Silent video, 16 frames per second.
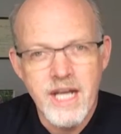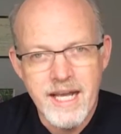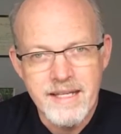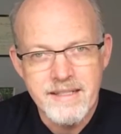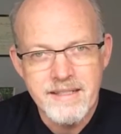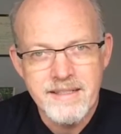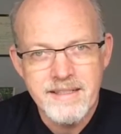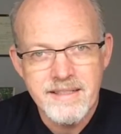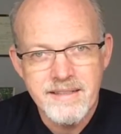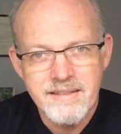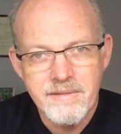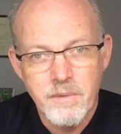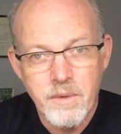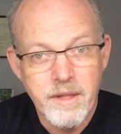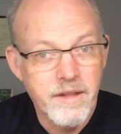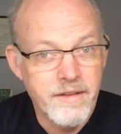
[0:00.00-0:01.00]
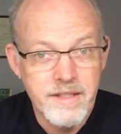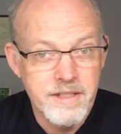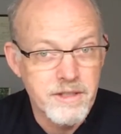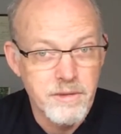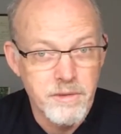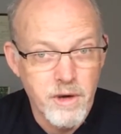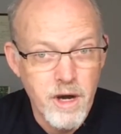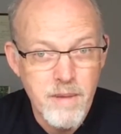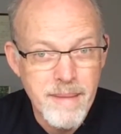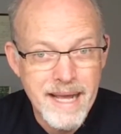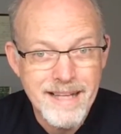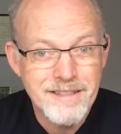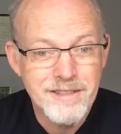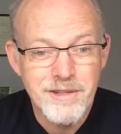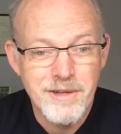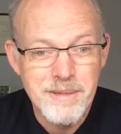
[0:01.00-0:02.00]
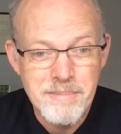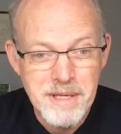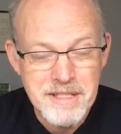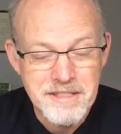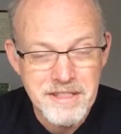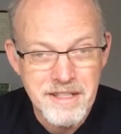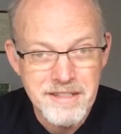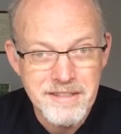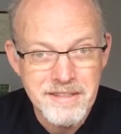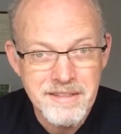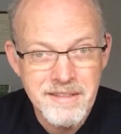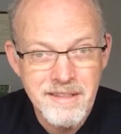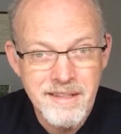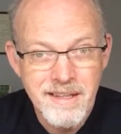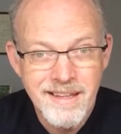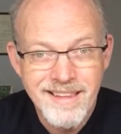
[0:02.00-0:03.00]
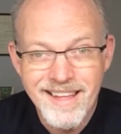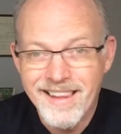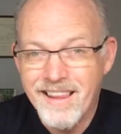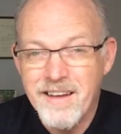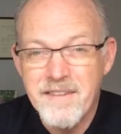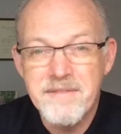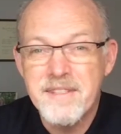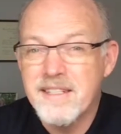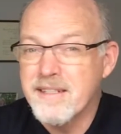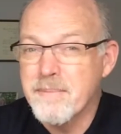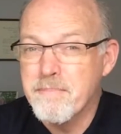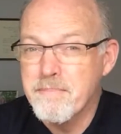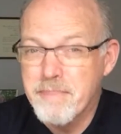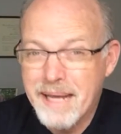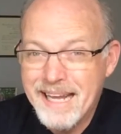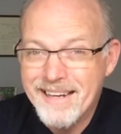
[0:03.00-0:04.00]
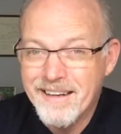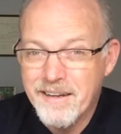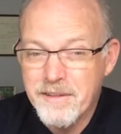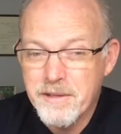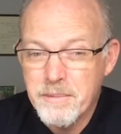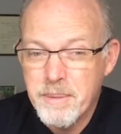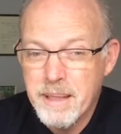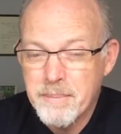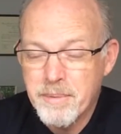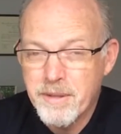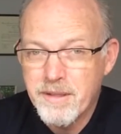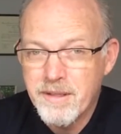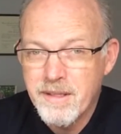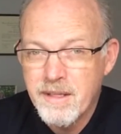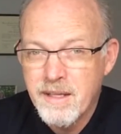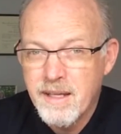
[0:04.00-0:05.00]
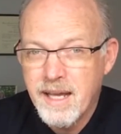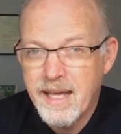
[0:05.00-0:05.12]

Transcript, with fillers: chase, whether it's in romance or in business. They love to debate other people,